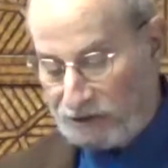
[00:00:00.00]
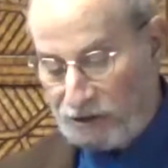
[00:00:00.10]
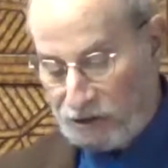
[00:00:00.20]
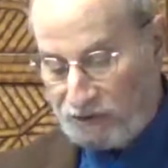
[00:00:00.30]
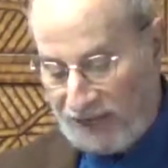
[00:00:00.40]
to
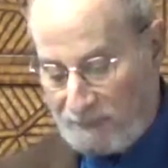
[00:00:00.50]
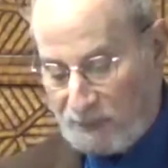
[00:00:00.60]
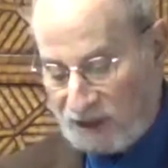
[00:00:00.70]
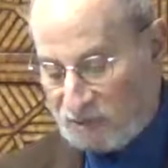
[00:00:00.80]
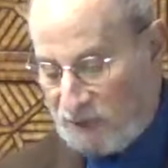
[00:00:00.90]
do that,
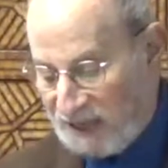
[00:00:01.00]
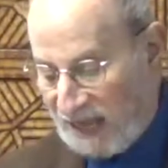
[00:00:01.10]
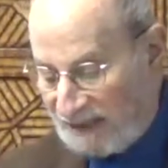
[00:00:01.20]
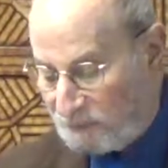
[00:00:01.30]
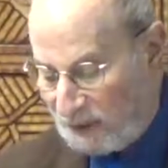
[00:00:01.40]
but
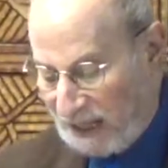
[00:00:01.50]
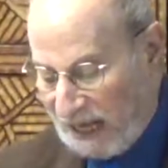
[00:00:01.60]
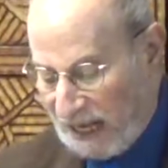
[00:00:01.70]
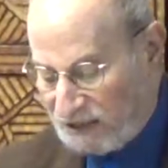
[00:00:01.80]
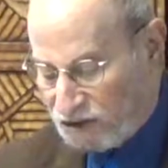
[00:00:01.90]
but
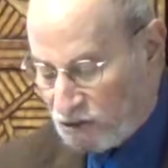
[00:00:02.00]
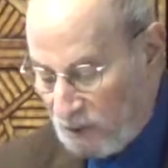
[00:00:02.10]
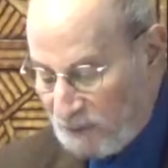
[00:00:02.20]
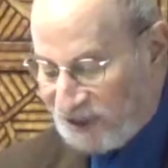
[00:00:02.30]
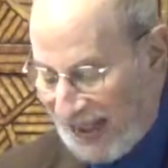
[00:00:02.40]

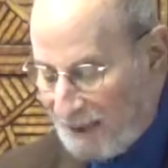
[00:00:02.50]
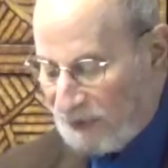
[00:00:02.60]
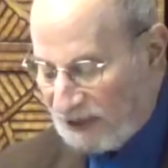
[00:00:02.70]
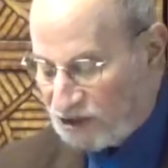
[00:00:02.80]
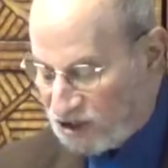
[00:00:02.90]
Trump is
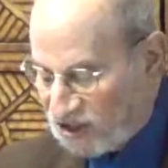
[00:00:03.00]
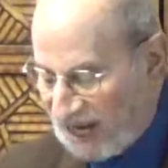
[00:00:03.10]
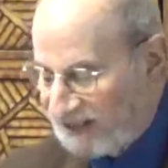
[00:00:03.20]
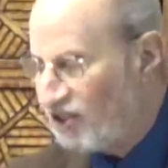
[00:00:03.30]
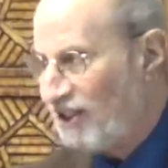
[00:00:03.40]
happy to
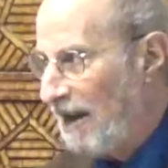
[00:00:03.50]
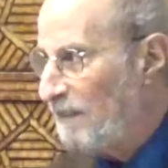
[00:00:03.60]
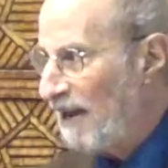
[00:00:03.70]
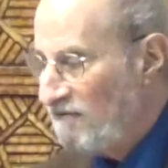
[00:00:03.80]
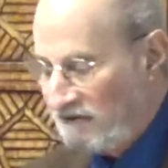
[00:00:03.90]
sidestep
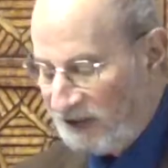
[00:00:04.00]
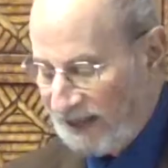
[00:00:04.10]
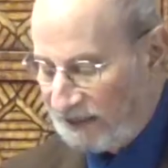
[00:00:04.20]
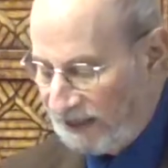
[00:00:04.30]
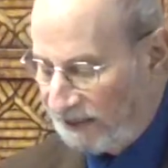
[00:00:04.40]
and
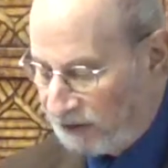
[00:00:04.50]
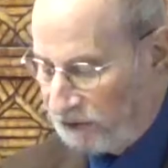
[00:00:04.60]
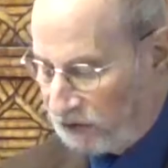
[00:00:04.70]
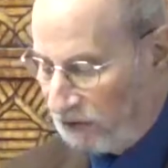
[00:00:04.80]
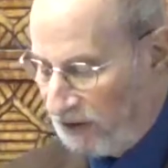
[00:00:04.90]
violate
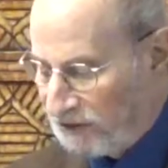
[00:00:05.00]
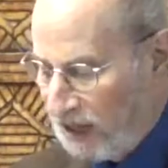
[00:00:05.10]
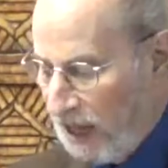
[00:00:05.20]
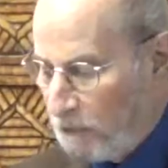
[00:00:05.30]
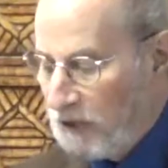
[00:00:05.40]
those laws.
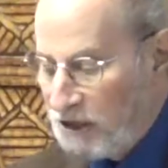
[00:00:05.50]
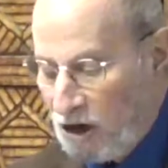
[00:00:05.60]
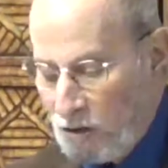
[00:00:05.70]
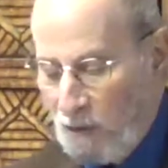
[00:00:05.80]
We know